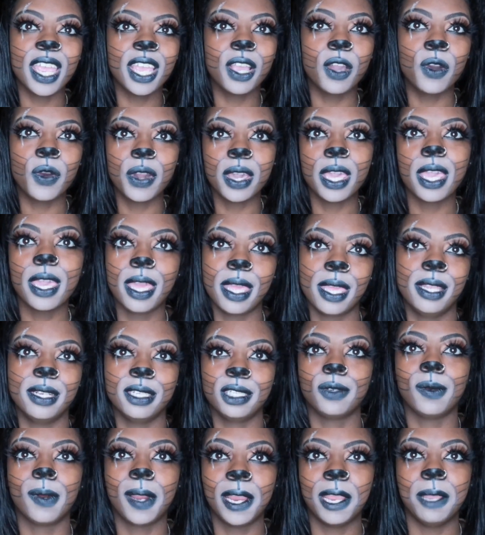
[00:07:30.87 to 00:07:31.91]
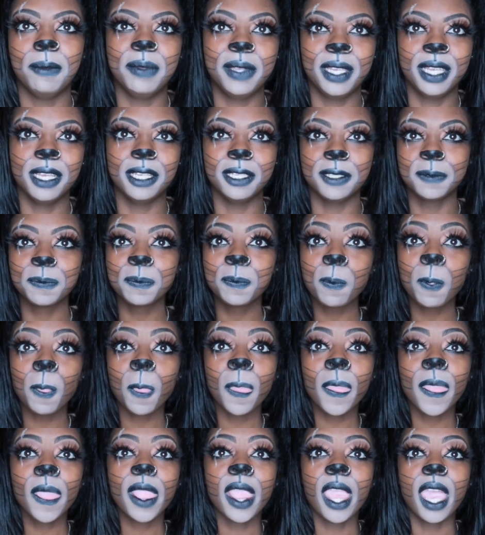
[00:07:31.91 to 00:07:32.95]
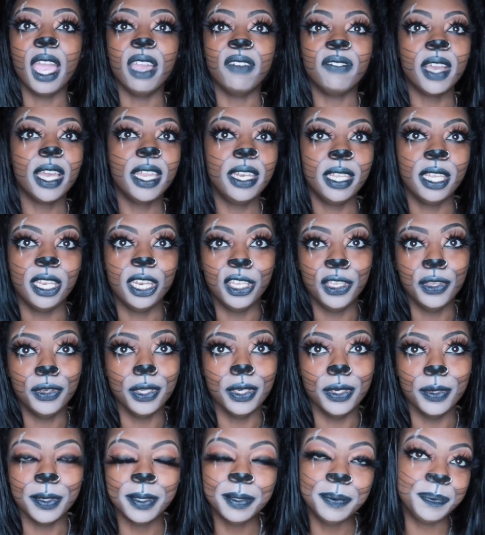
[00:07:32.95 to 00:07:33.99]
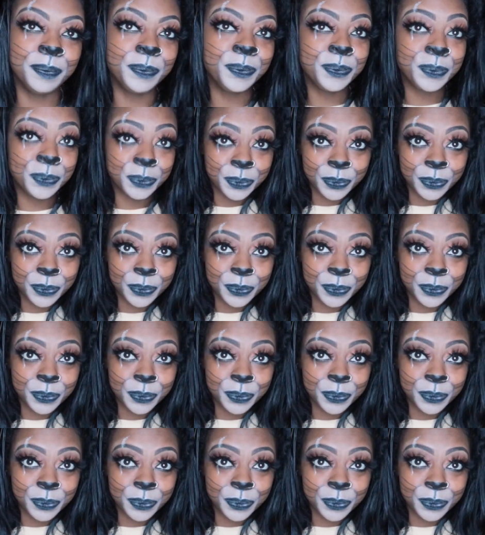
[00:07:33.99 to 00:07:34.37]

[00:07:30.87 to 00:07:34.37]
go ahead and try it, because if I did it, you can do it.